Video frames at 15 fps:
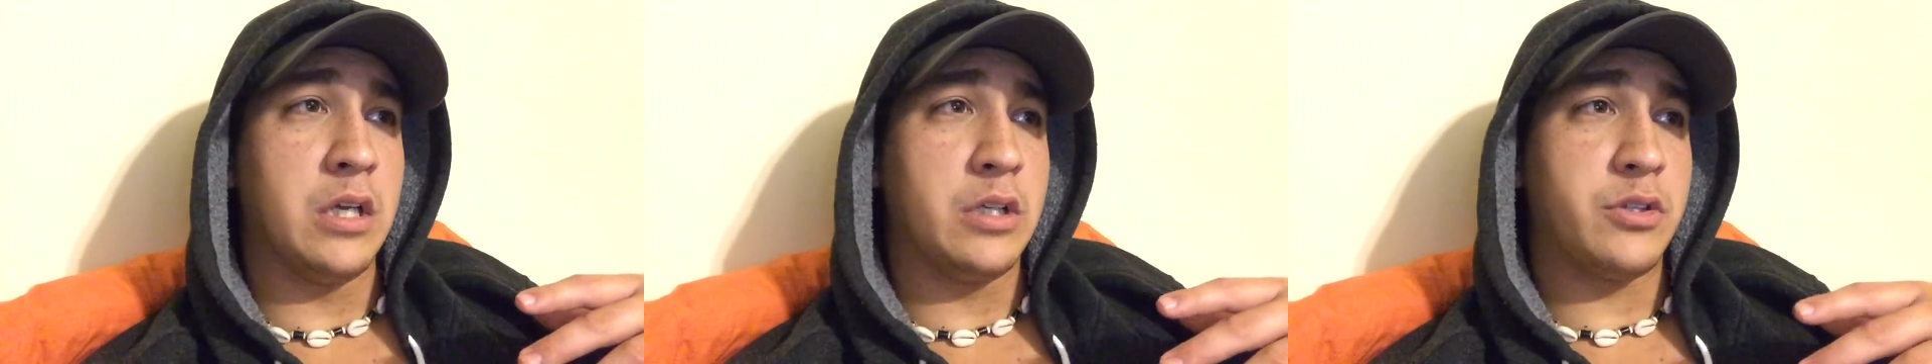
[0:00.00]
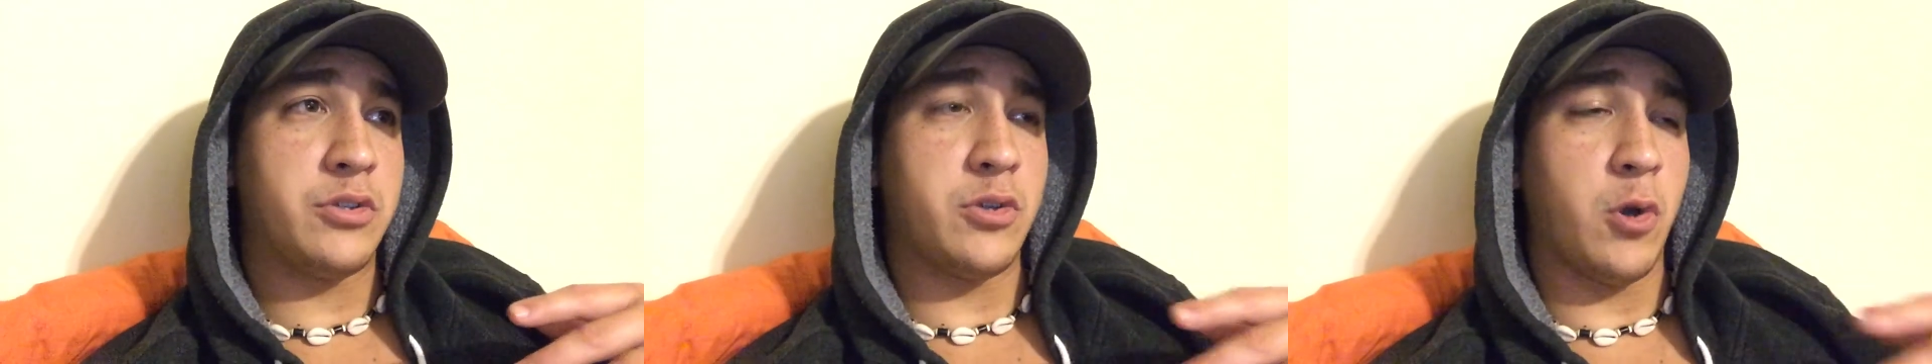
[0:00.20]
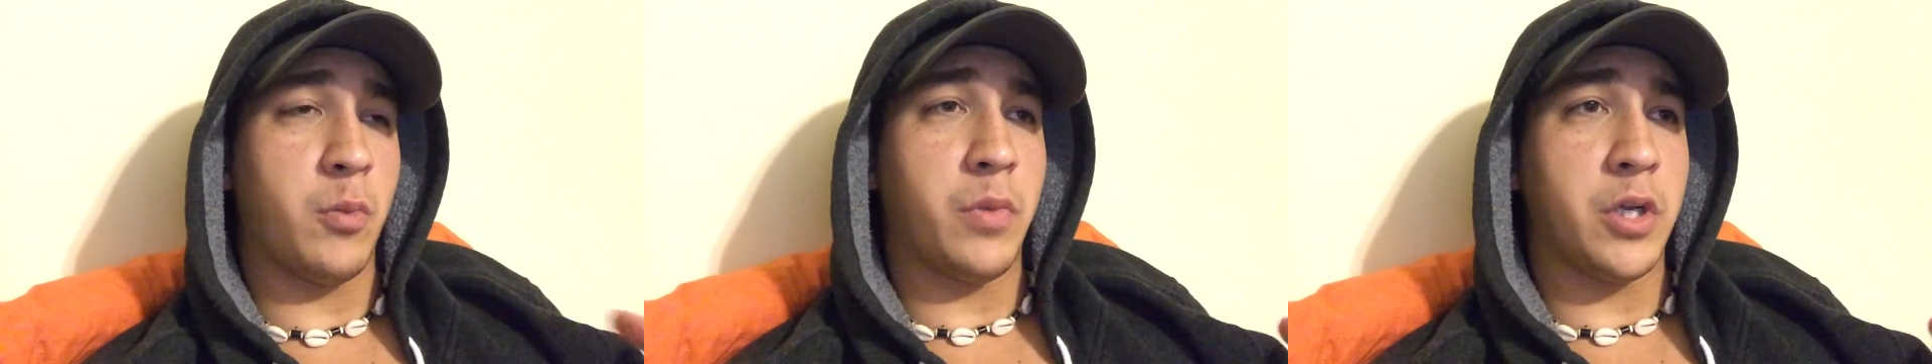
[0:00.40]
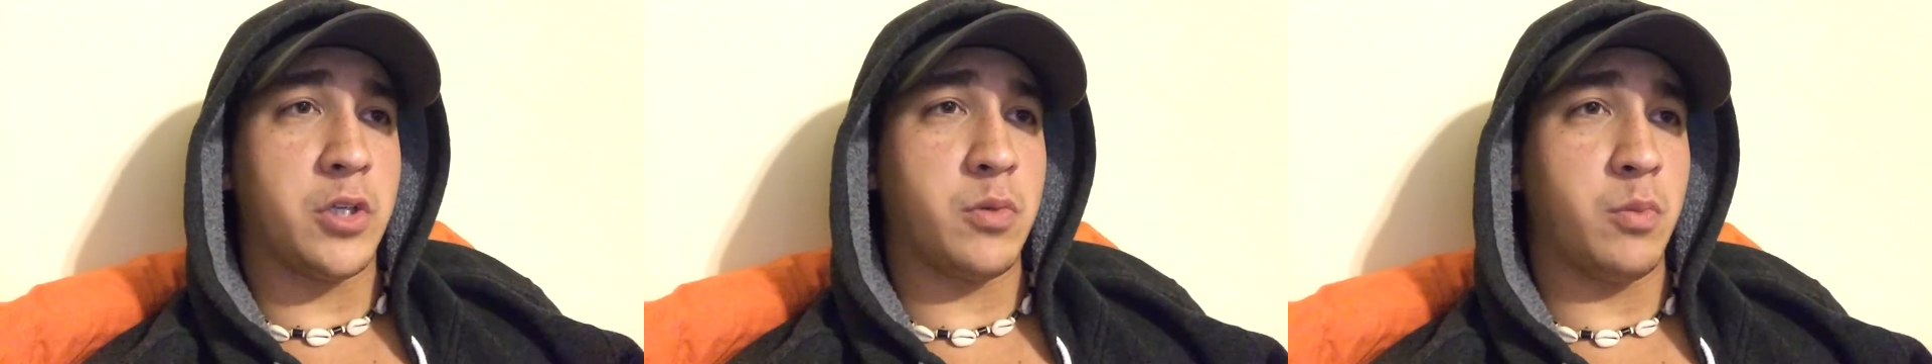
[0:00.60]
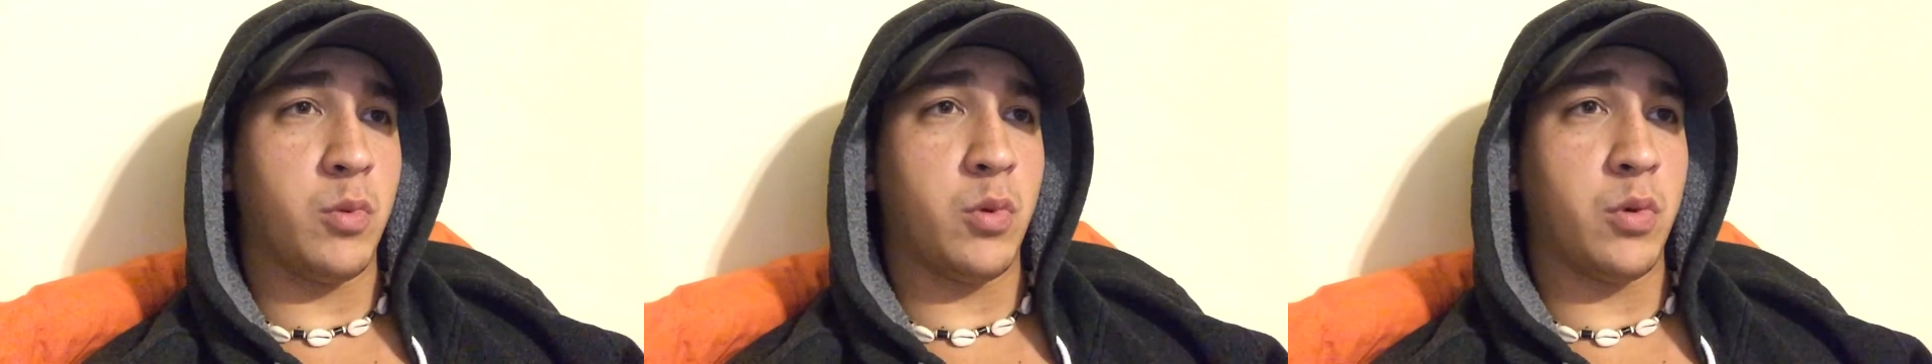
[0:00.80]
so
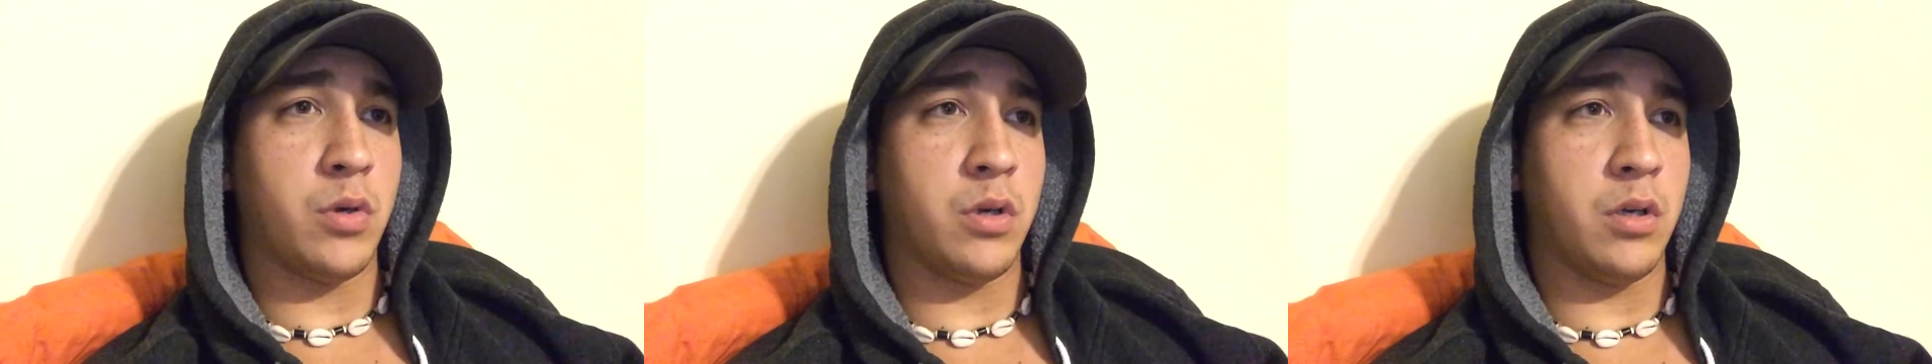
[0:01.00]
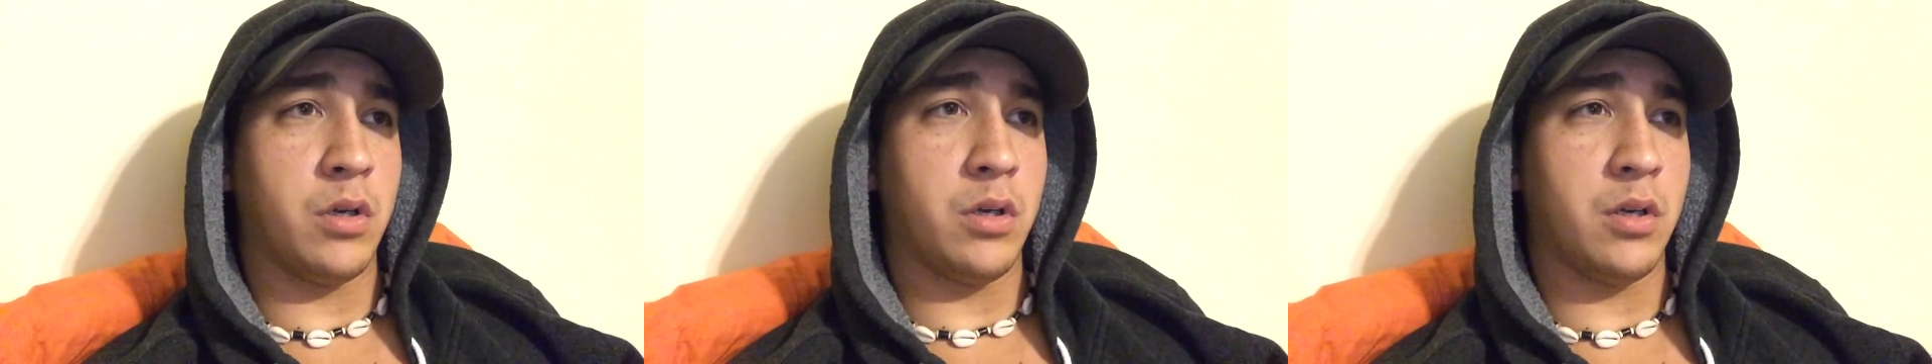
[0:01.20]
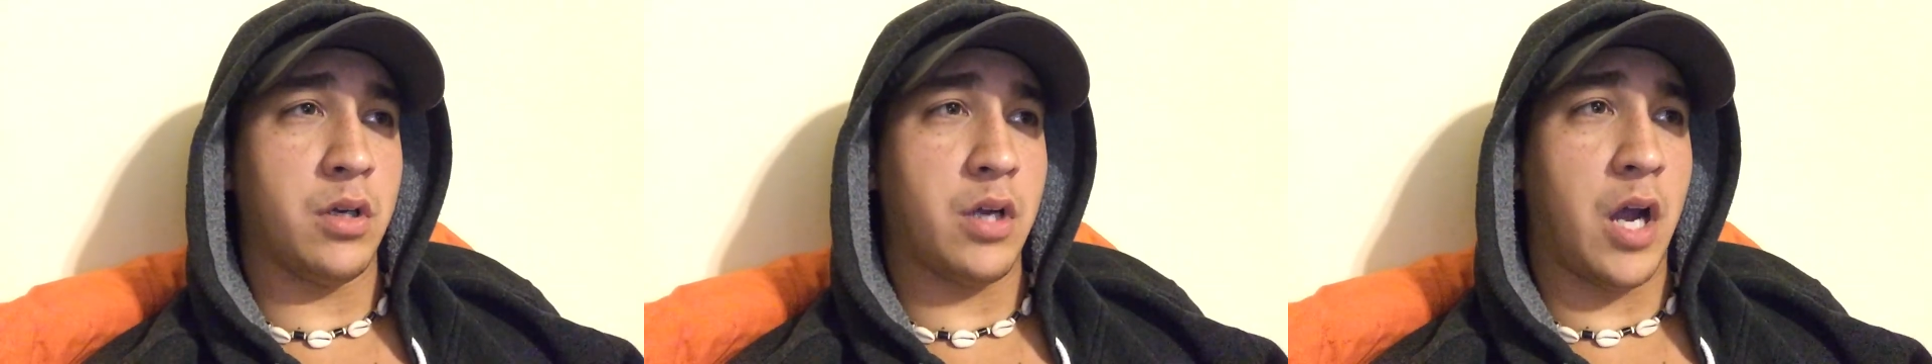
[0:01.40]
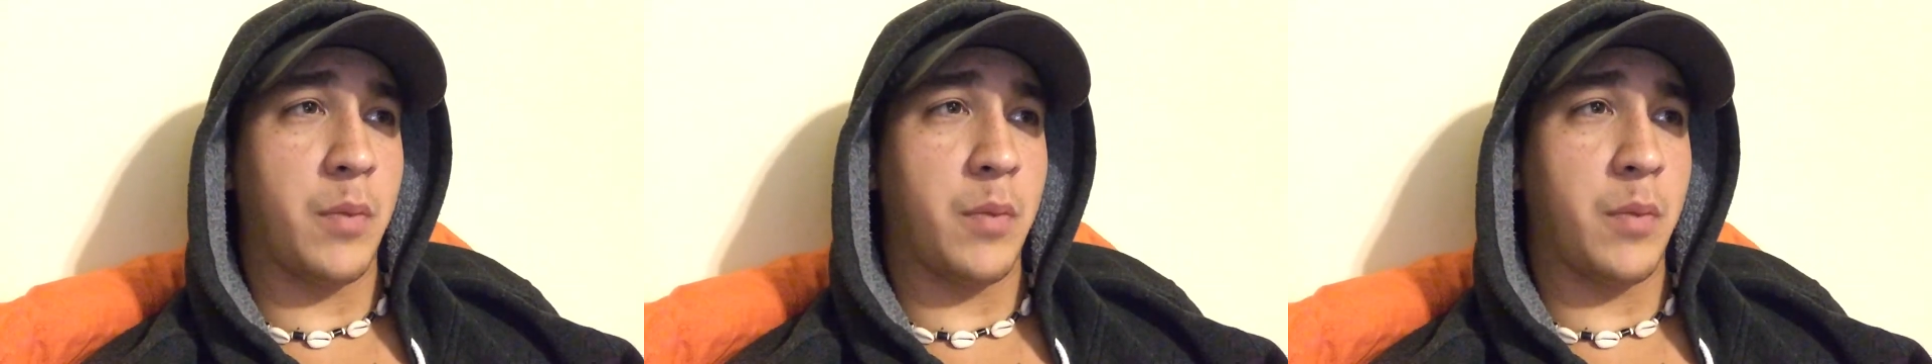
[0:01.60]
much more